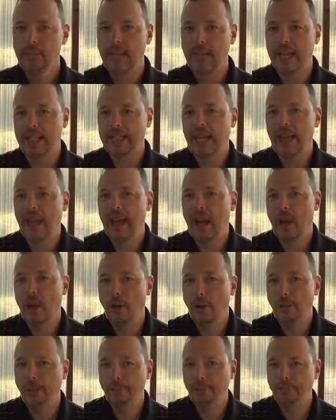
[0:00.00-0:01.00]
That's
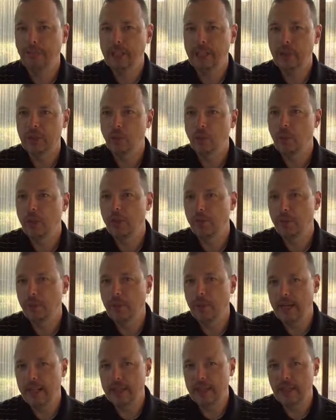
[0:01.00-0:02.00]
how, that's one of the
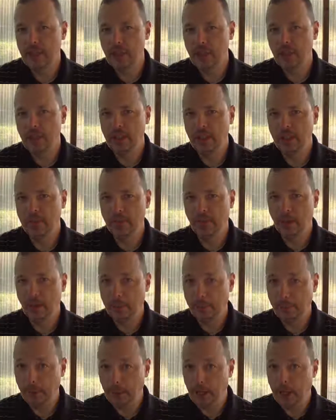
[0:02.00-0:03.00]
ways that you can
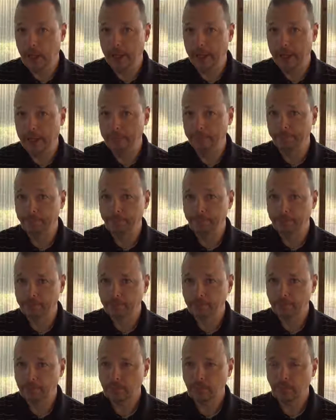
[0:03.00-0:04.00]
apply
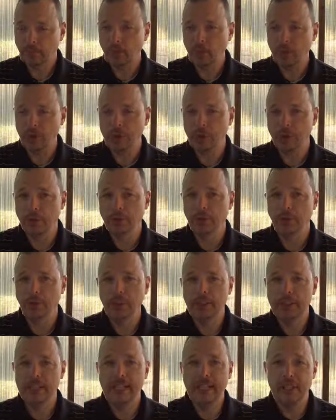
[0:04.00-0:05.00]
your
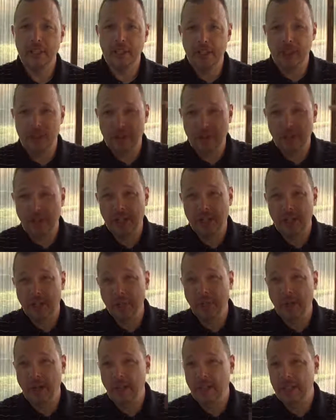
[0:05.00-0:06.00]
full attention and trick
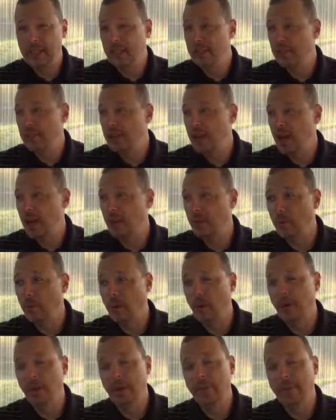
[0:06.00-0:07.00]
your mind into not
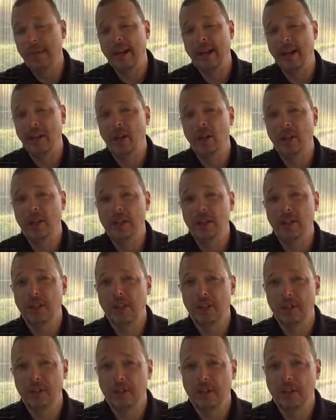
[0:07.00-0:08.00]
worrying about all this
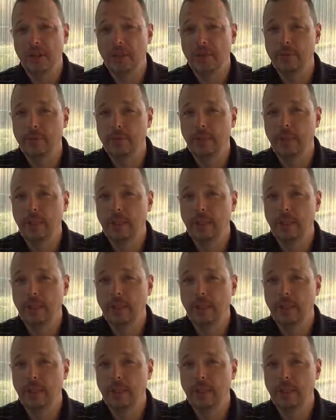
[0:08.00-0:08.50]
other stuff.